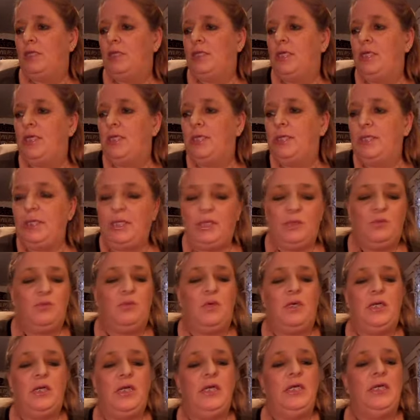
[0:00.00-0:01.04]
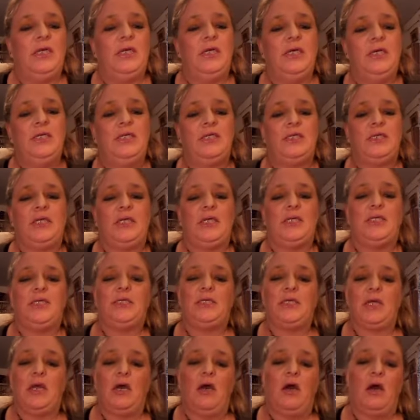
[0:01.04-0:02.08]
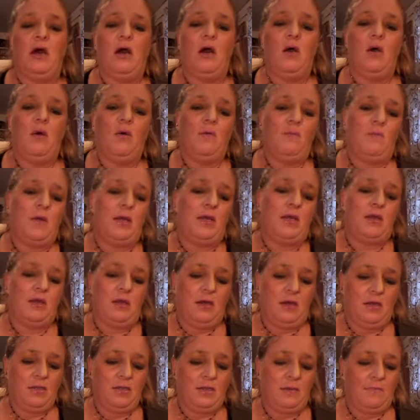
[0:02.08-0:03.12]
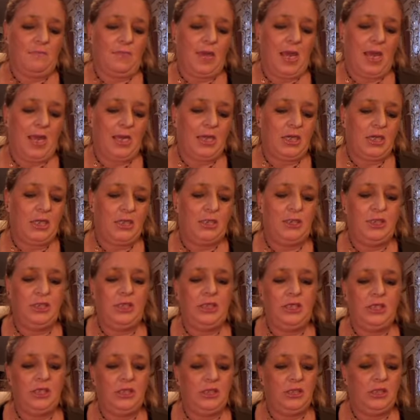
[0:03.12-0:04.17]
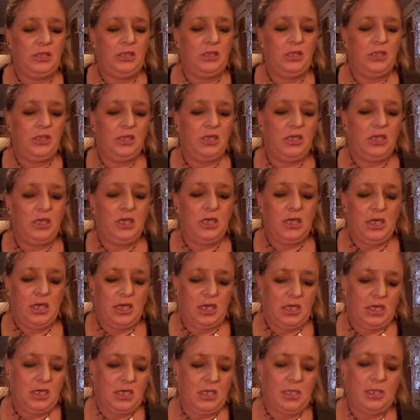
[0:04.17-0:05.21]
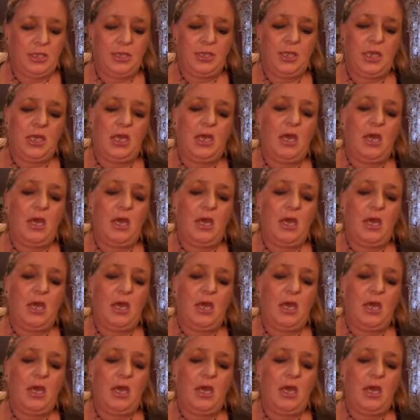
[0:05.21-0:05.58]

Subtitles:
this is what it is. It's, oh my god, the packaging is